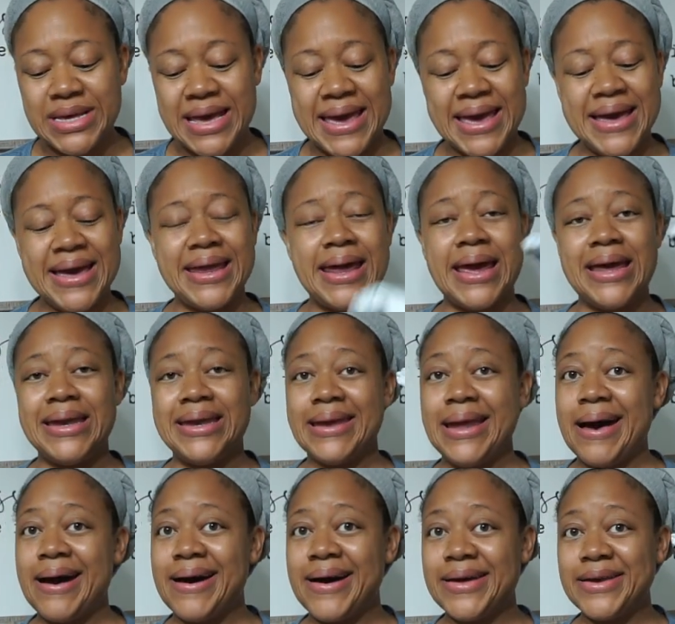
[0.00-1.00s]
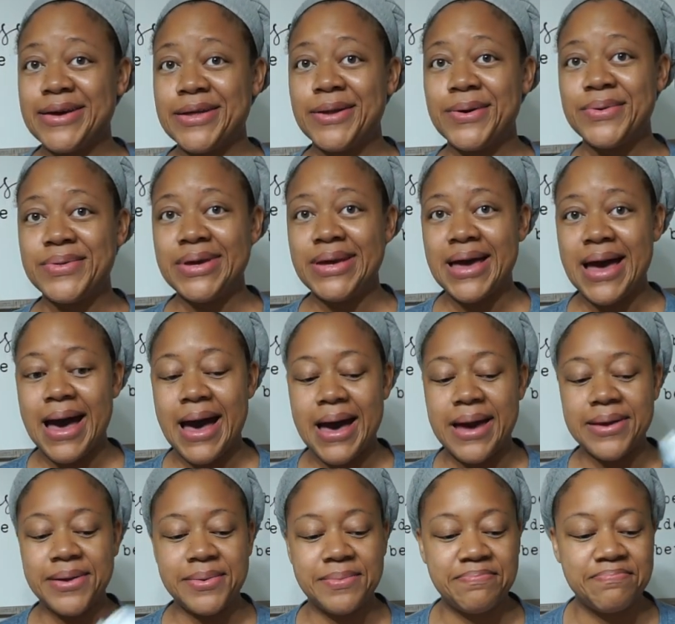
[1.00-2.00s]
and a non-clothing
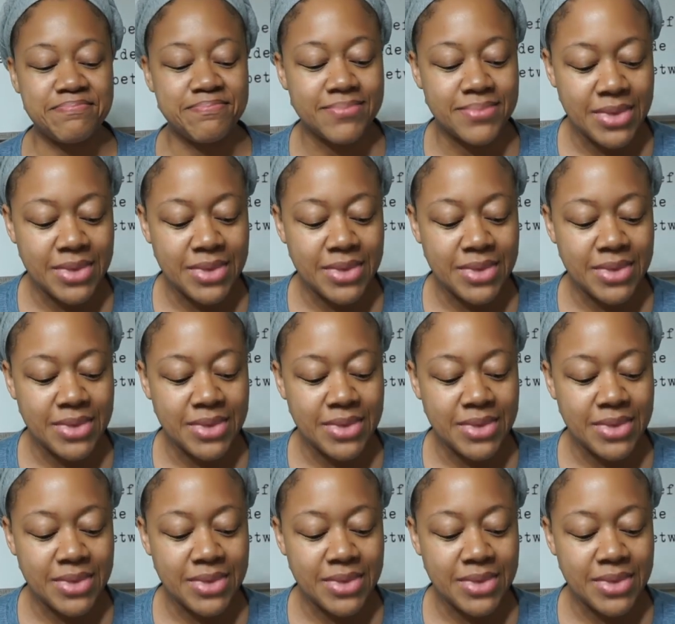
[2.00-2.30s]
item.